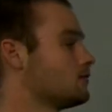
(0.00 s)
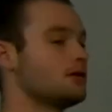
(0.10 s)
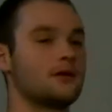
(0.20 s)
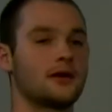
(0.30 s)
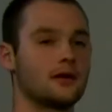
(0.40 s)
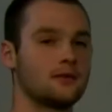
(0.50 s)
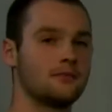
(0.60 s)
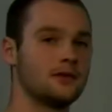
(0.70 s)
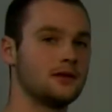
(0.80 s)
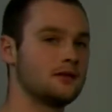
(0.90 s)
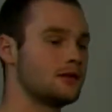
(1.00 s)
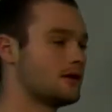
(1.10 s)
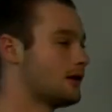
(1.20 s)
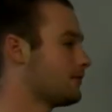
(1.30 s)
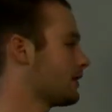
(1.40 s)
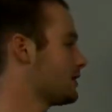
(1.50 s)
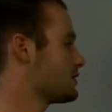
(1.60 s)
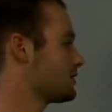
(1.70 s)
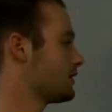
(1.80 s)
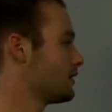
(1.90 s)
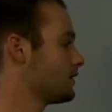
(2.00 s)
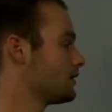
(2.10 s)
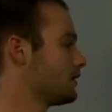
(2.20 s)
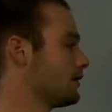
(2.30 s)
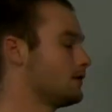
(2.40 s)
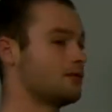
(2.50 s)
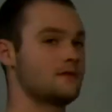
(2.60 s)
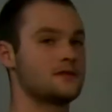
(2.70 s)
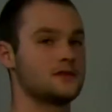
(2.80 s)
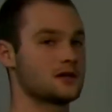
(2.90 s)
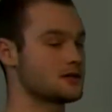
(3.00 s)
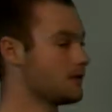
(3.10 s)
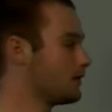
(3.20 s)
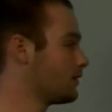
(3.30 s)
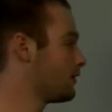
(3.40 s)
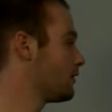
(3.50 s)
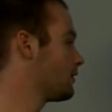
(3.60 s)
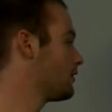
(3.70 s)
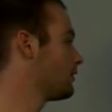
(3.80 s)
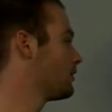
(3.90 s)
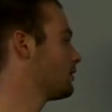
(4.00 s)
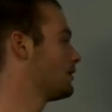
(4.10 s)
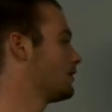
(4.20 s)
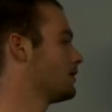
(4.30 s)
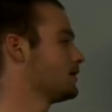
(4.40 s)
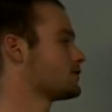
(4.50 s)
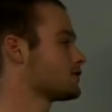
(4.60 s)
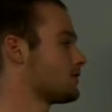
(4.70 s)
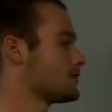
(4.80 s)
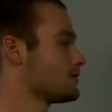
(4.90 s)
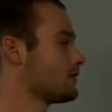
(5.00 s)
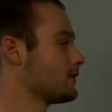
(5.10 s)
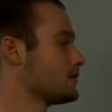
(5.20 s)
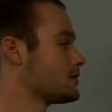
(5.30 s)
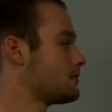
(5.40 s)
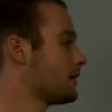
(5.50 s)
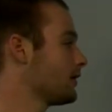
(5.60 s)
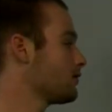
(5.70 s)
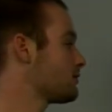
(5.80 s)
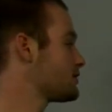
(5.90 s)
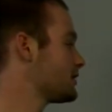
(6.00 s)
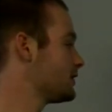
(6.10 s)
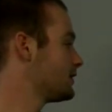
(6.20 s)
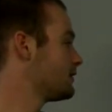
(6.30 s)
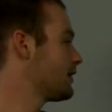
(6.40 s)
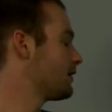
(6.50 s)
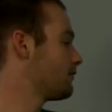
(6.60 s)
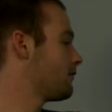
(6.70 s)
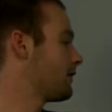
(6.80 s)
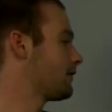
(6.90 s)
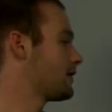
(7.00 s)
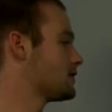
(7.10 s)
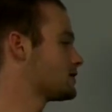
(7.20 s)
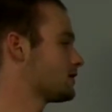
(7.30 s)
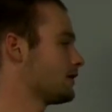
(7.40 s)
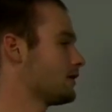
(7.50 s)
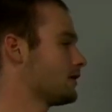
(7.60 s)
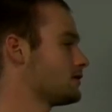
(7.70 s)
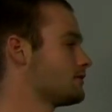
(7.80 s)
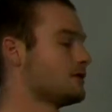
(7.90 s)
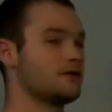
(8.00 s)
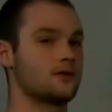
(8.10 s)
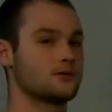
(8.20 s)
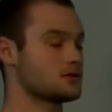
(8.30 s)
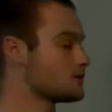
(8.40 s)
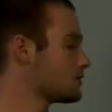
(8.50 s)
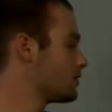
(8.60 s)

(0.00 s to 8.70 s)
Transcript: located beneath the application layer and above the session layer. It's responsible for displaying or presenting the data of the application layer to both hosts.